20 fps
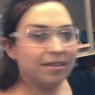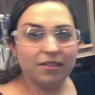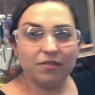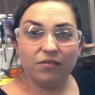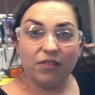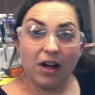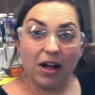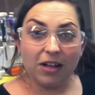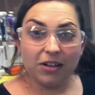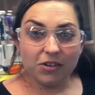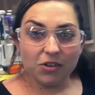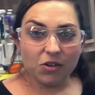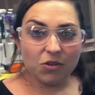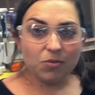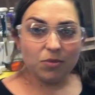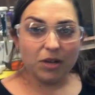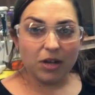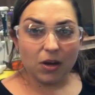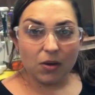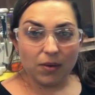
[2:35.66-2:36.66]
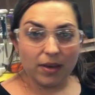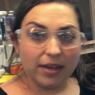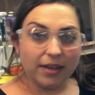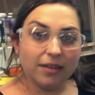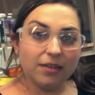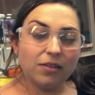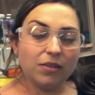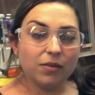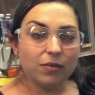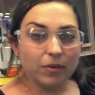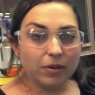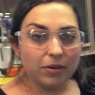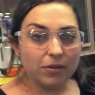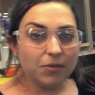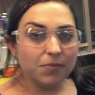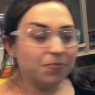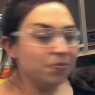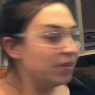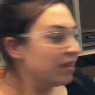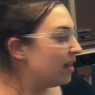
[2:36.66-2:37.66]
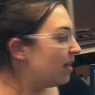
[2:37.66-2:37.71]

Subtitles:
the volume going through.